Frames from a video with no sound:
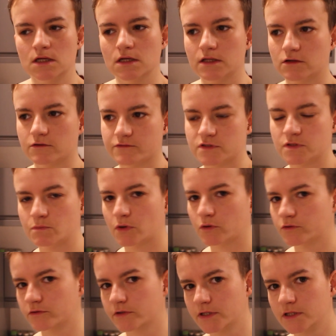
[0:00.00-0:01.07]
and then obviously
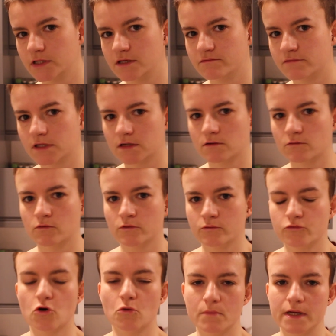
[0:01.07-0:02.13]
bouldering in the evening will
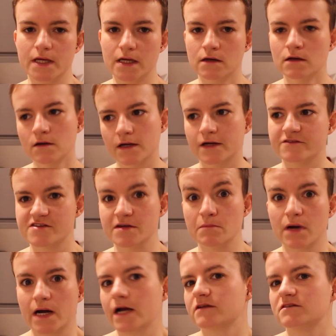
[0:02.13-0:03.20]
not be as
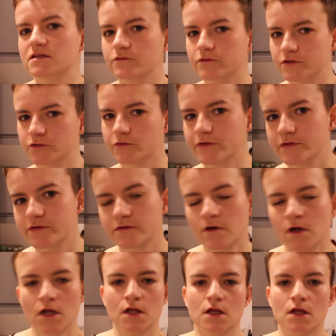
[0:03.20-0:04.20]
impacty on the joints